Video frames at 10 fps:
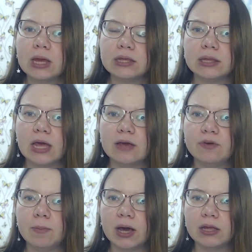The Navy
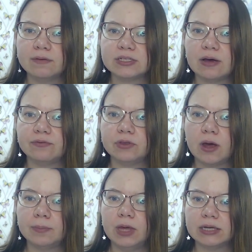might have something
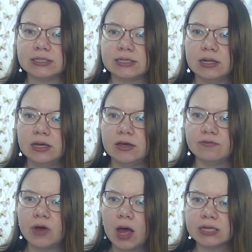up their
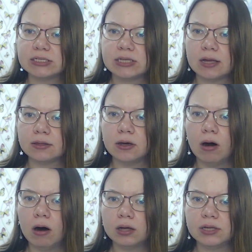sleeve. Stand
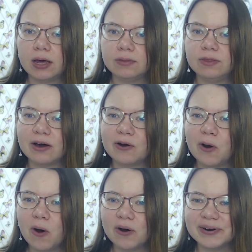guard at the
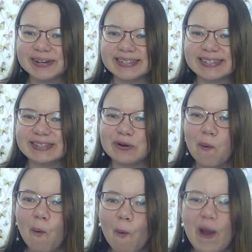coast.
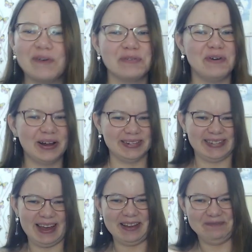Ooh, everyone is
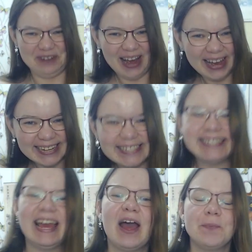like
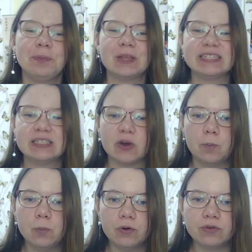impressed. Stop
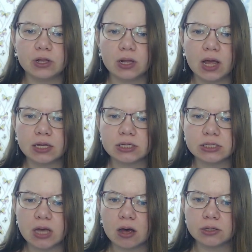moving, let us
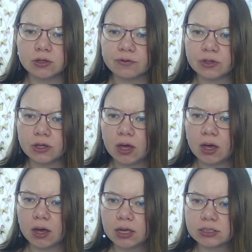out of
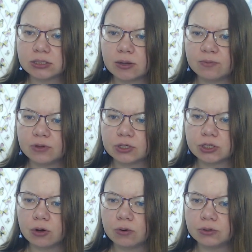here. Something is
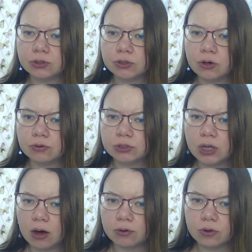going to go
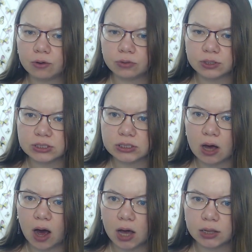down on this
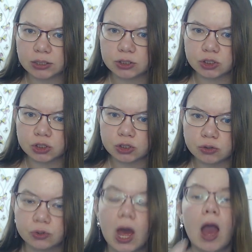island
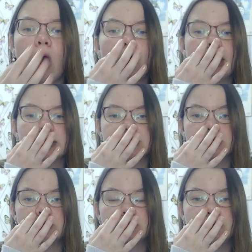soon. Okay,
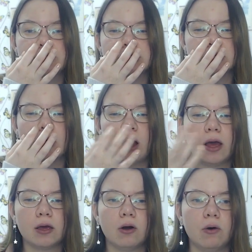so it looks
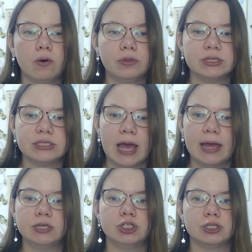like all these
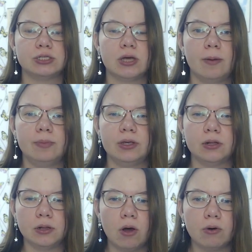agents are
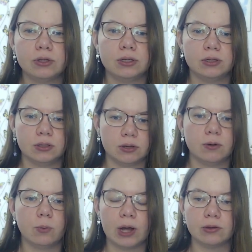being locked in
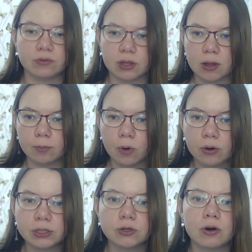one of the
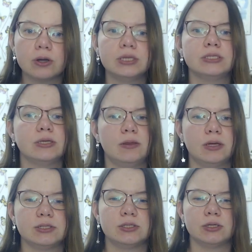laboratories.
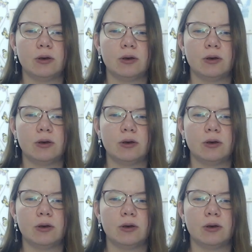That's